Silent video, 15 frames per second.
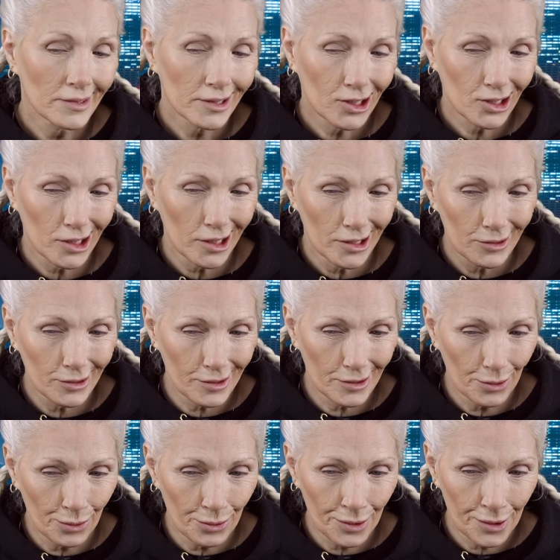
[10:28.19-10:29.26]
Should I use the
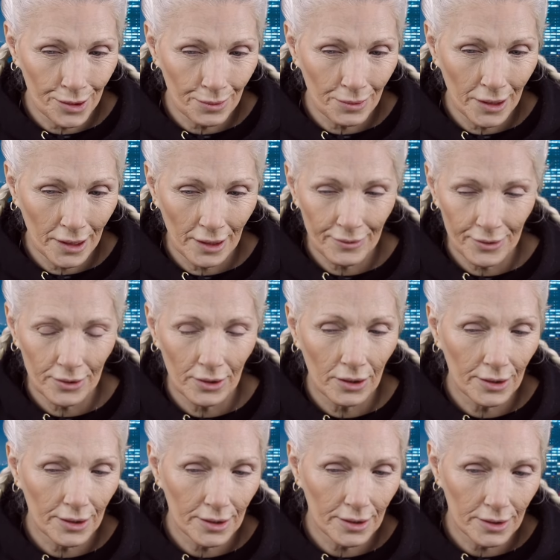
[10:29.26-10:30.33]
orange one after
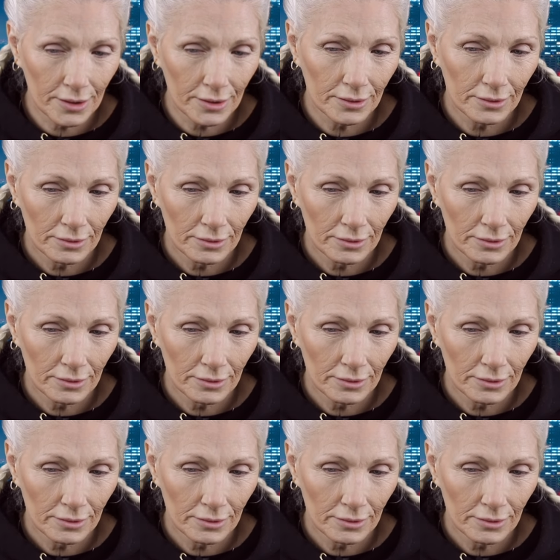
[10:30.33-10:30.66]
all this